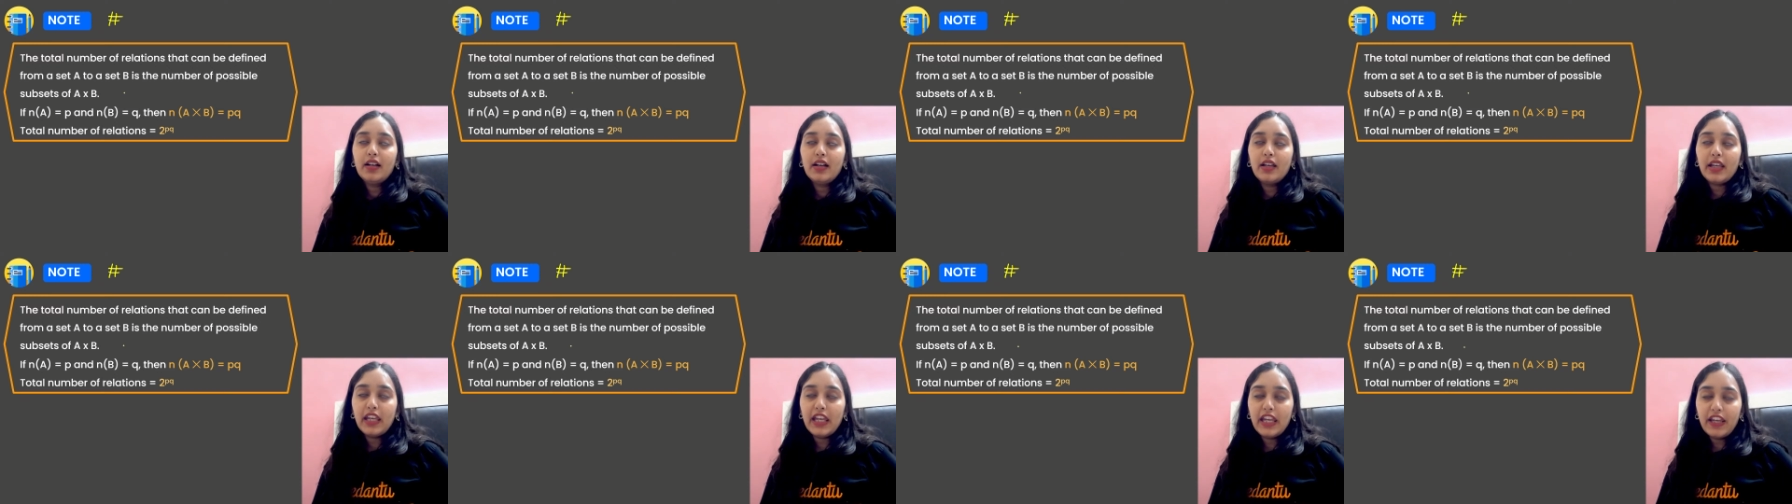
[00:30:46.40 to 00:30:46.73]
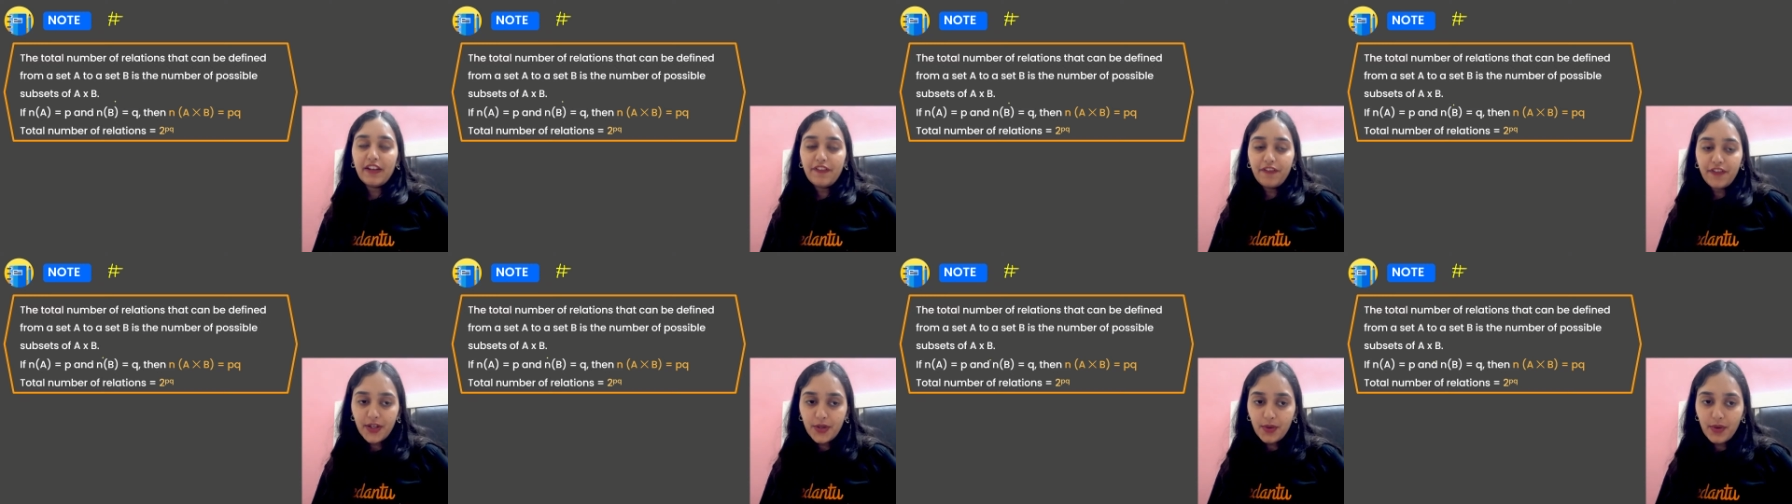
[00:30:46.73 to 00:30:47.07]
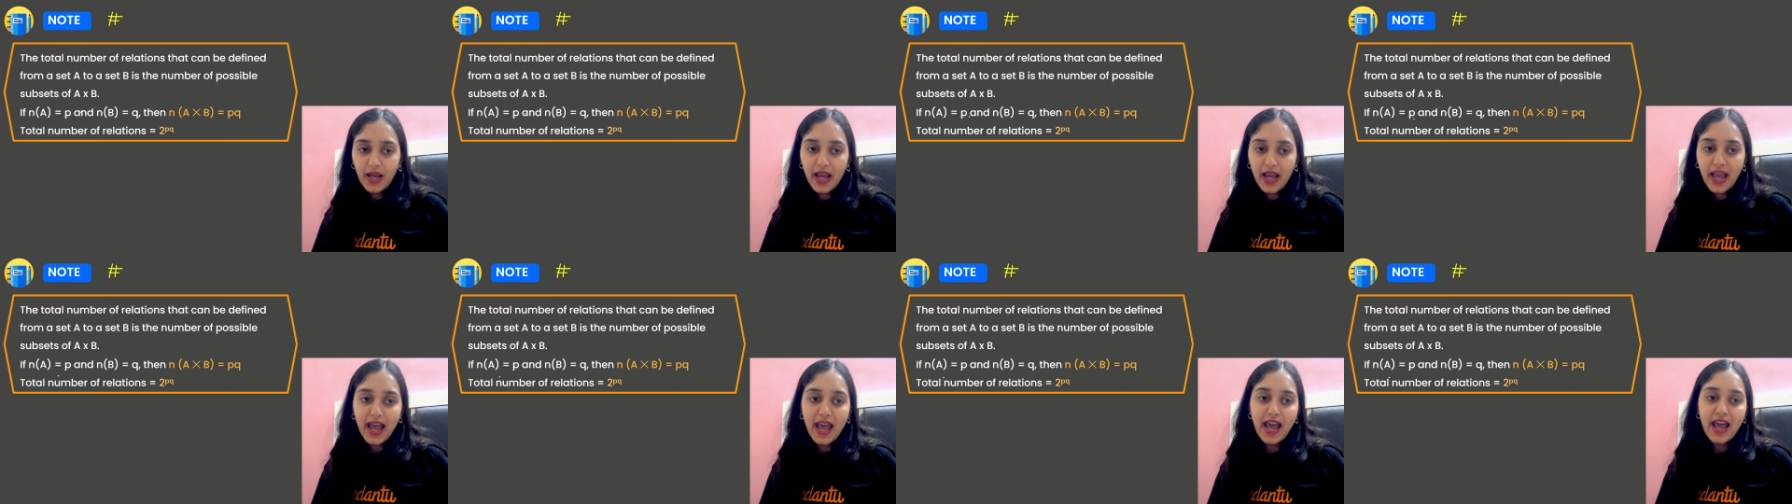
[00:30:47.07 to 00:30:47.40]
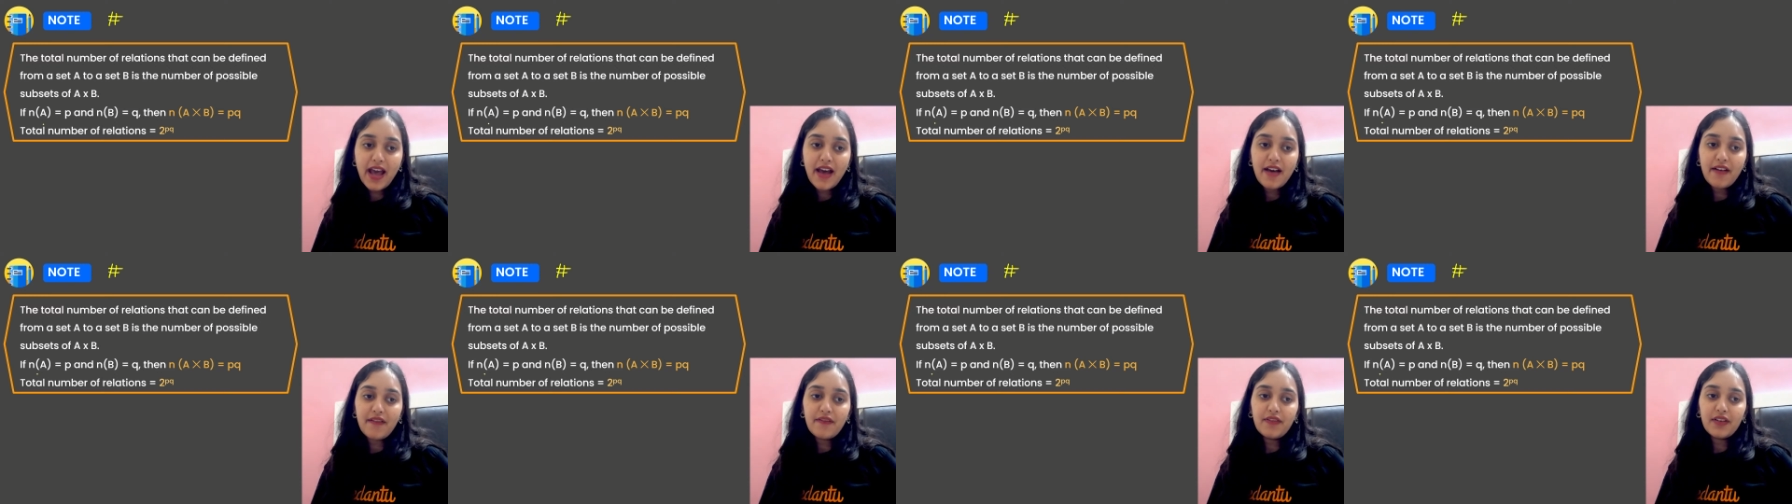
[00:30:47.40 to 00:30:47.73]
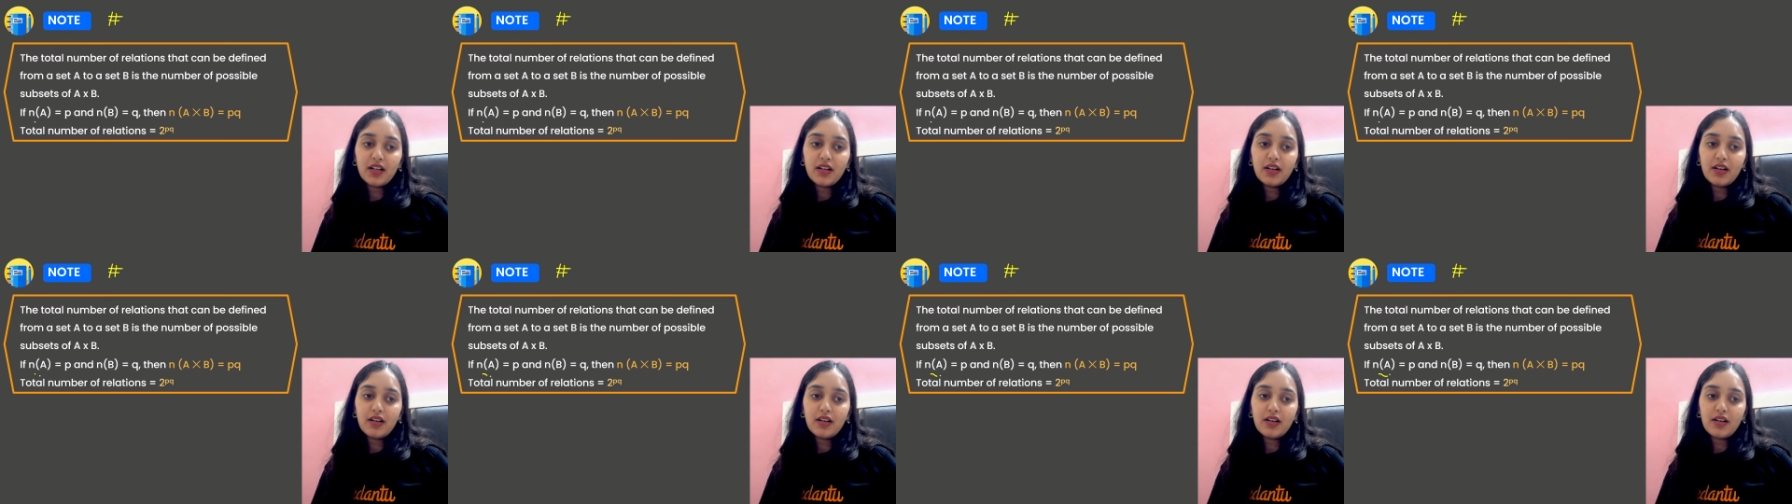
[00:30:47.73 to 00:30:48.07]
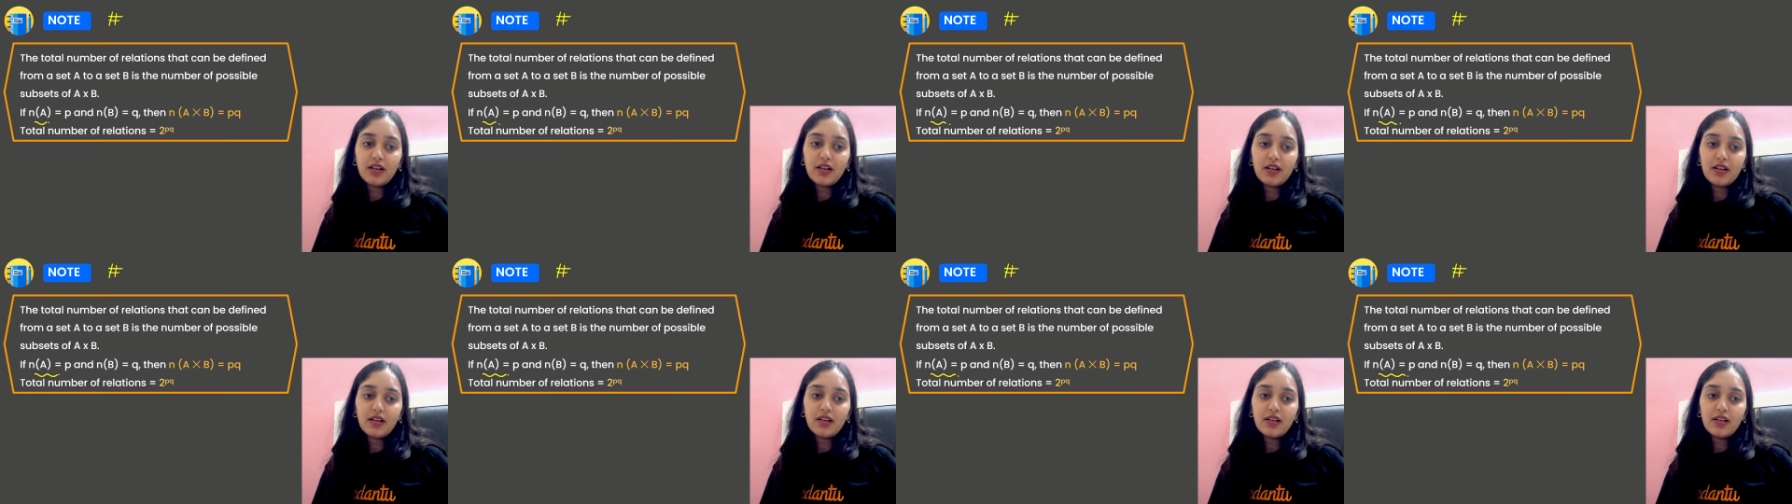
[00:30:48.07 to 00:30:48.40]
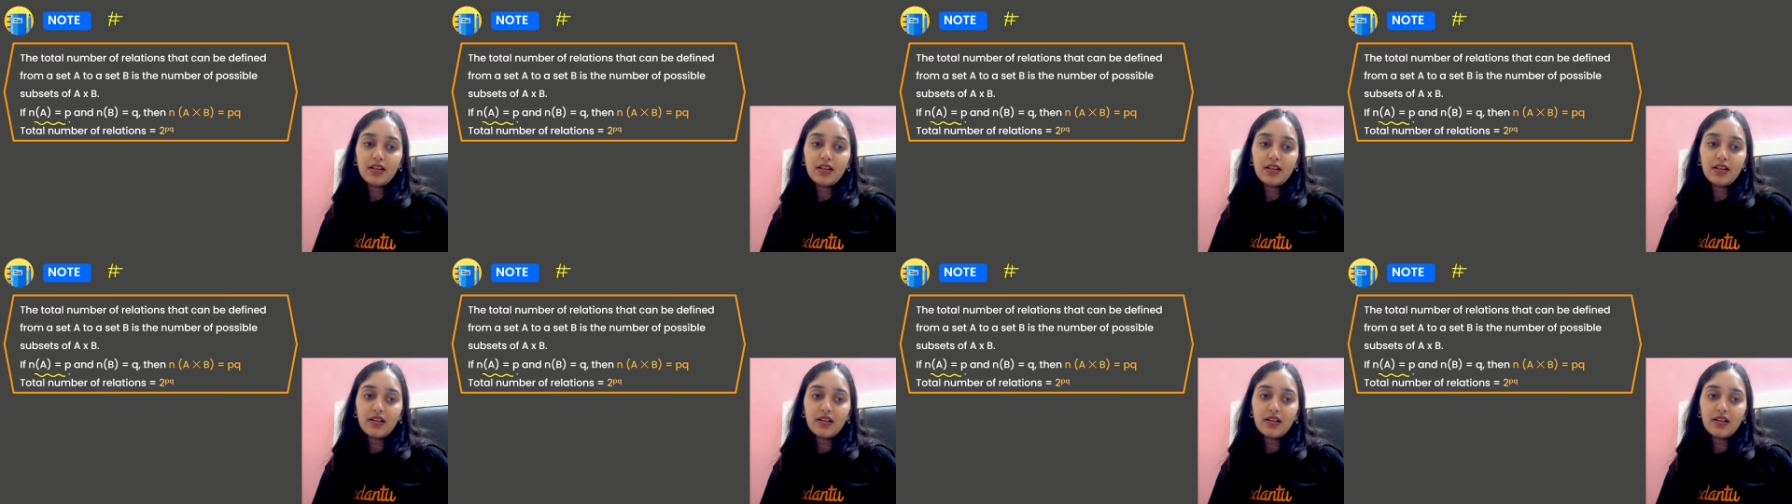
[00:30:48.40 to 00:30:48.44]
If you have a